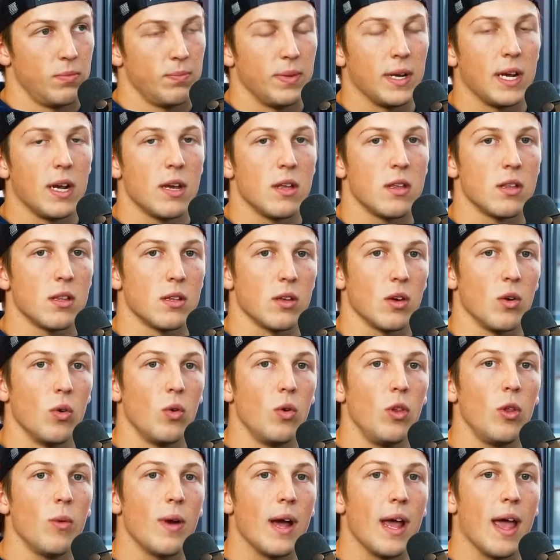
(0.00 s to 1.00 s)
because
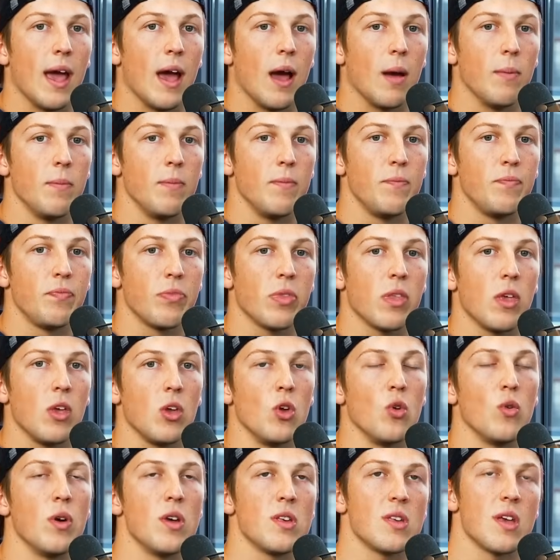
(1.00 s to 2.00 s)
all the way up,
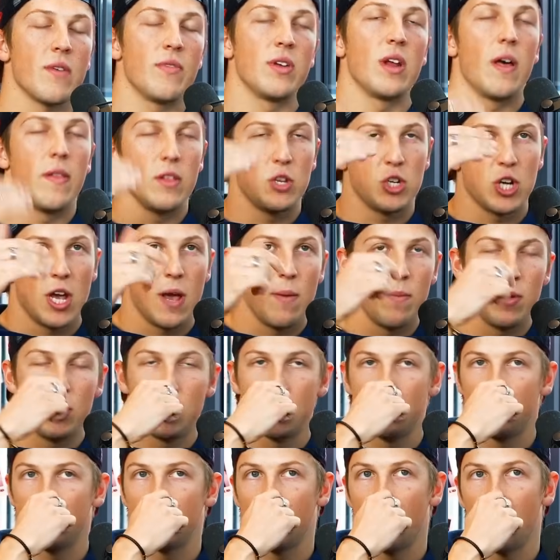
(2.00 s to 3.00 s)
you always have another
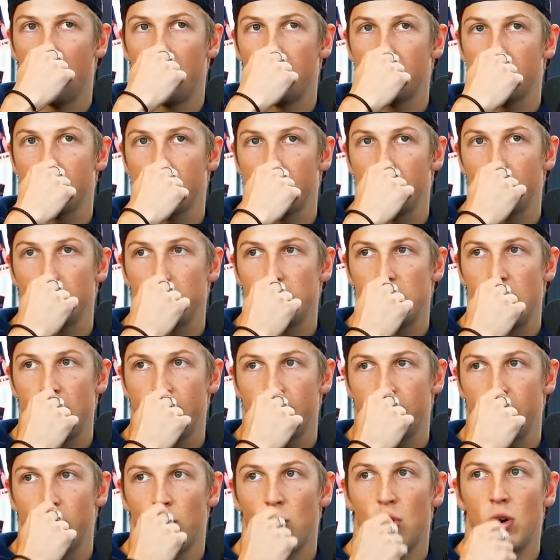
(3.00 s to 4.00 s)
championship to go. So you're in
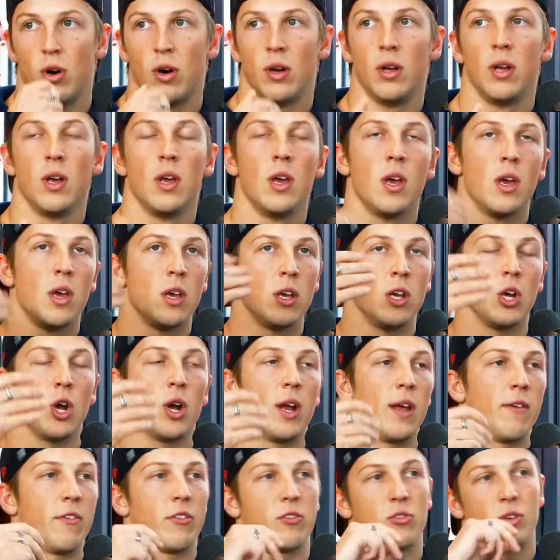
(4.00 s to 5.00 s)
F4, you
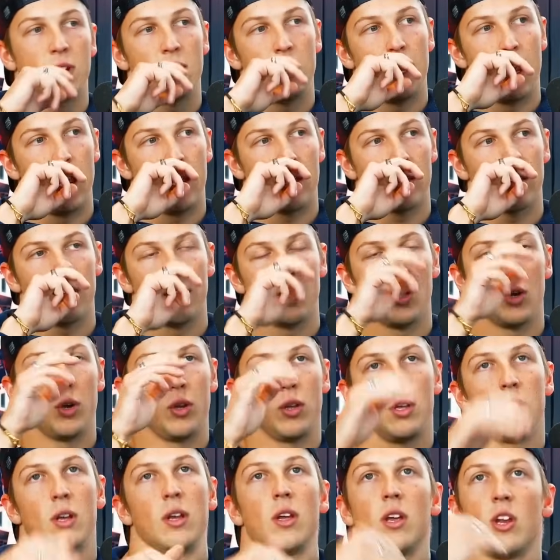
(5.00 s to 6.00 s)
got F3 next, and
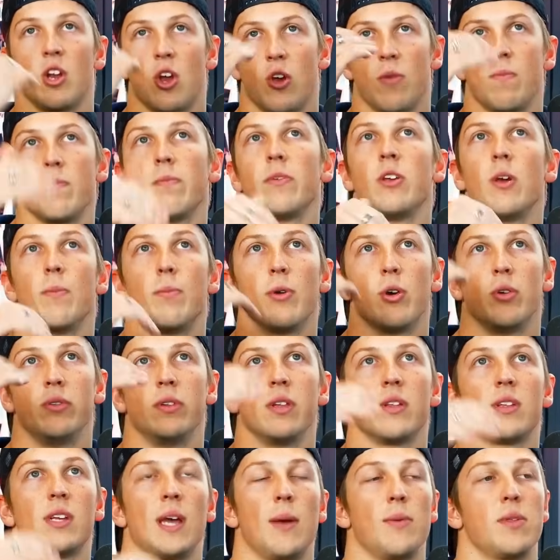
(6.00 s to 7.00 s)
you're building
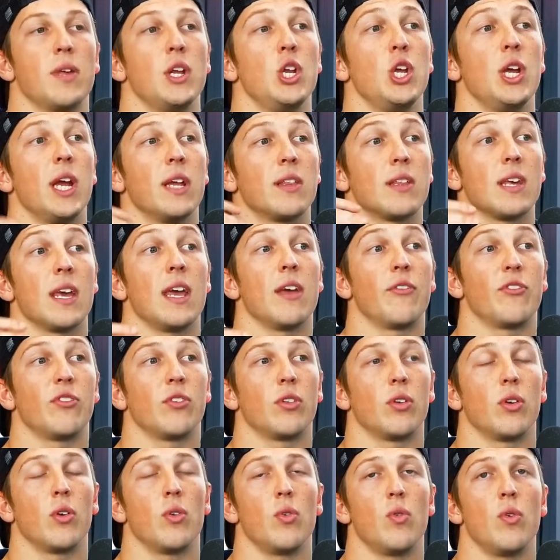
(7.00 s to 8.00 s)
the steps. Then you get to
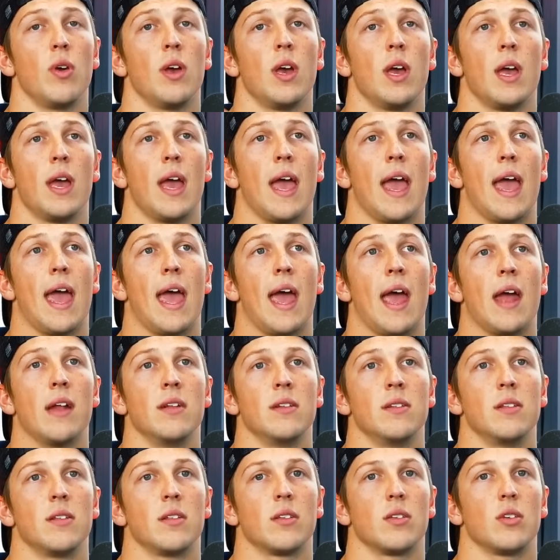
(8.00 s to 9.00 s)
F2,
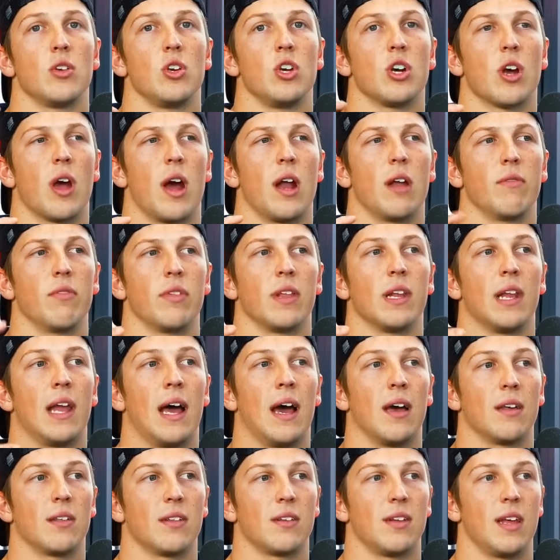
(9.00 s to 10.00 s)
and you're kind of at the
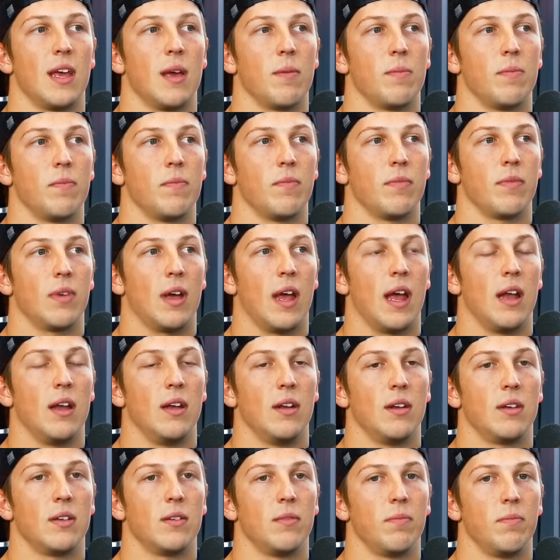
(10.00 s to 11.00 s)
last step.
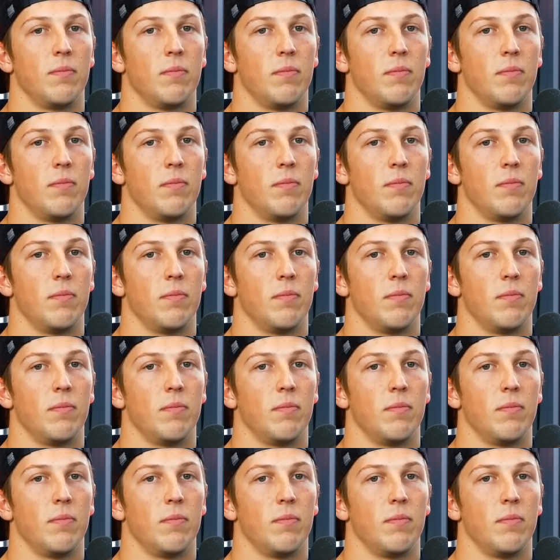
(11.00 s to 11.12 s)
And